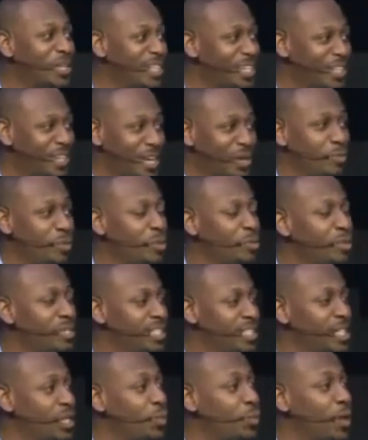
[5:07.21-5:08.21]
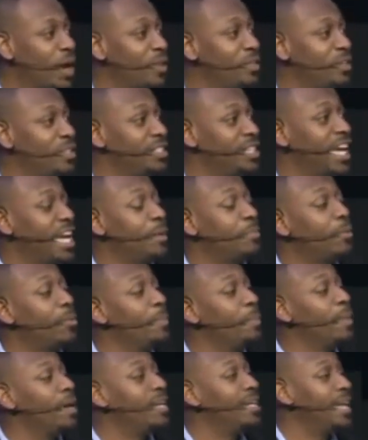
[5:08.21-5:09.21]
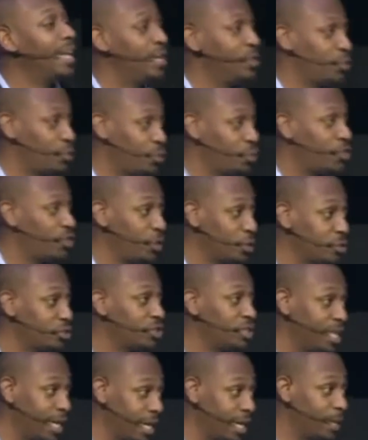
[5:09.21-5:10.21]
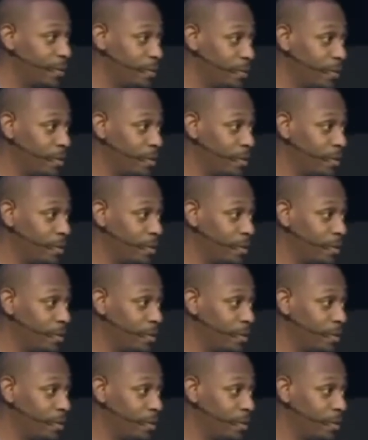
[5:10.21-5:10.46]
and we would sit around the table Monday through Thursday.